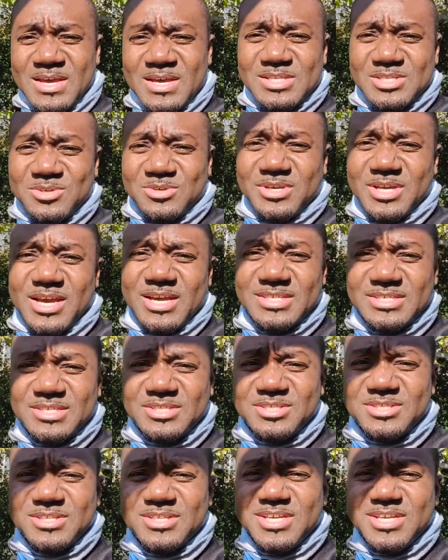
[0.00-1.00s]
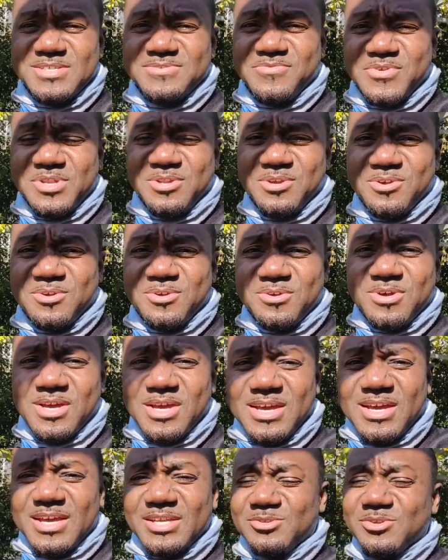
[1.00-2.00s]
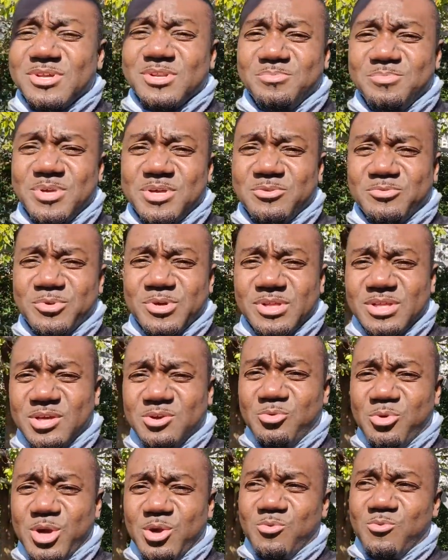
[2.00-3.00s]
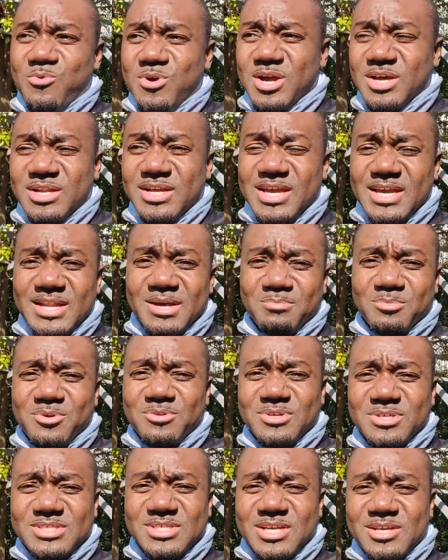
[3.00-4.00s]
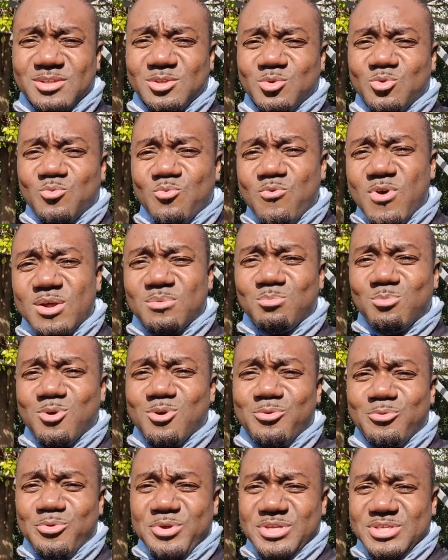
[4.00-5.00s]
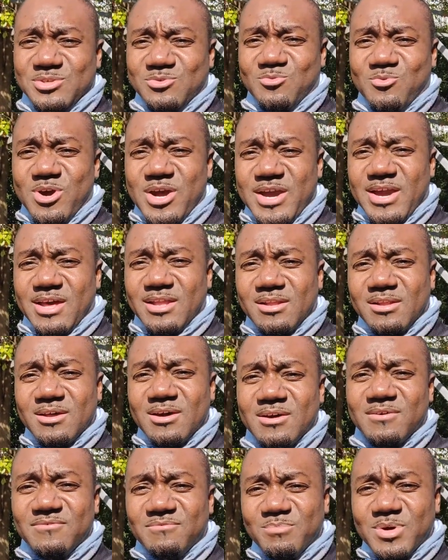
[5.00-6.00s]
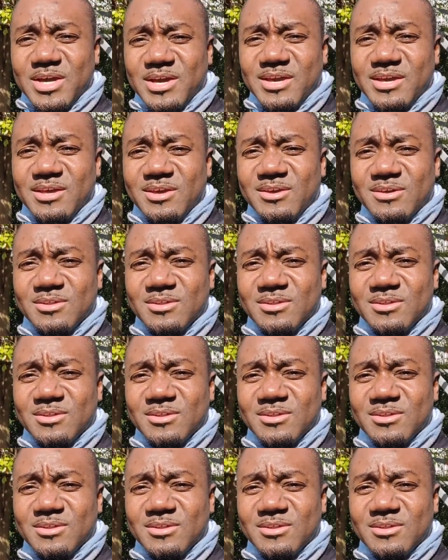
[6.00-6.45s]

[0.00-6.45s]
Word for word: so guys in today's video is going to be a really quick one and i'm going to tell you one more reason why i love my